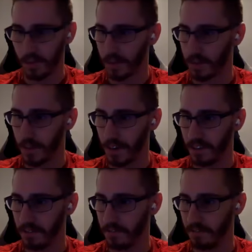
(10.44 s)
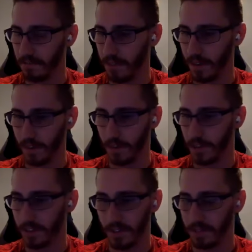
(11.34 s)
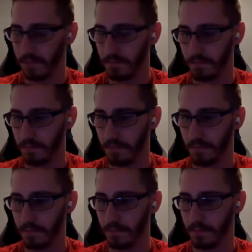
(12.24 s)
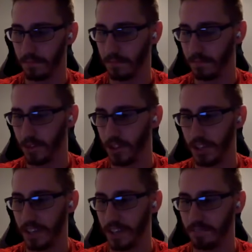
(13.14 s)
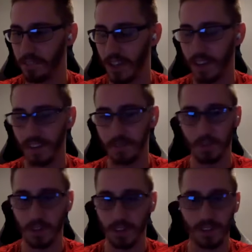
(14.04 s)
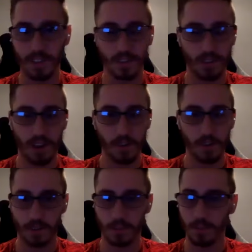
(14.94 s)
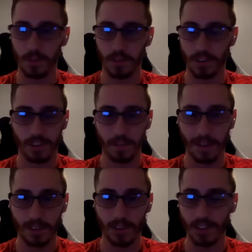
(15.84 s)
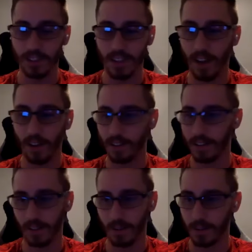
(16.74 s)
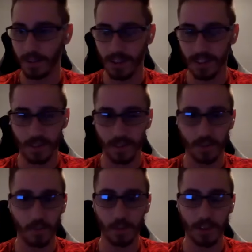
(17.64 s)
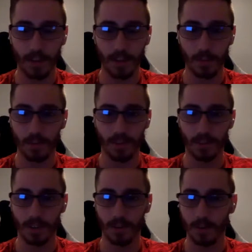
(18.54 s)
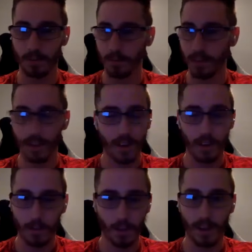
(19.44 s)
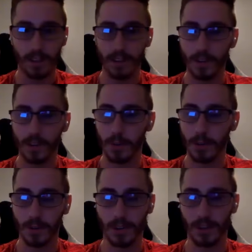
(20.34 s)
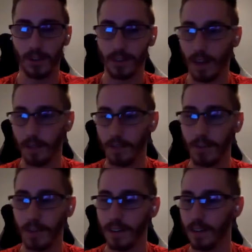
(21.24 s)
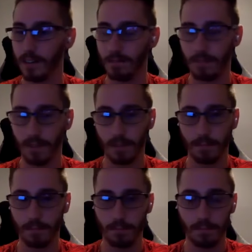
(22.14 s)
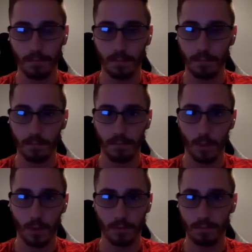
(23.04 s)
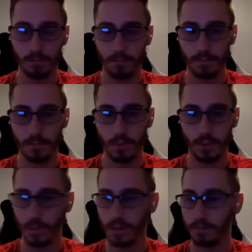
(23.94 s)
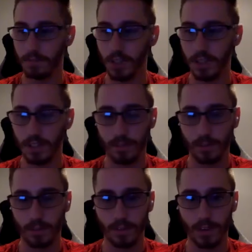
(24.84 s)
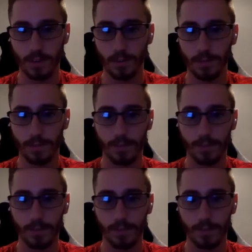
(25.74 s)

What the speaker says: selection works by whichever gene set is most likely to survive will also be the most likely to pass their genes down. I think Darwin said it's whoever's most adaptable, so they will be more likely to reproduce, and over time you get a more suited gene set for survival.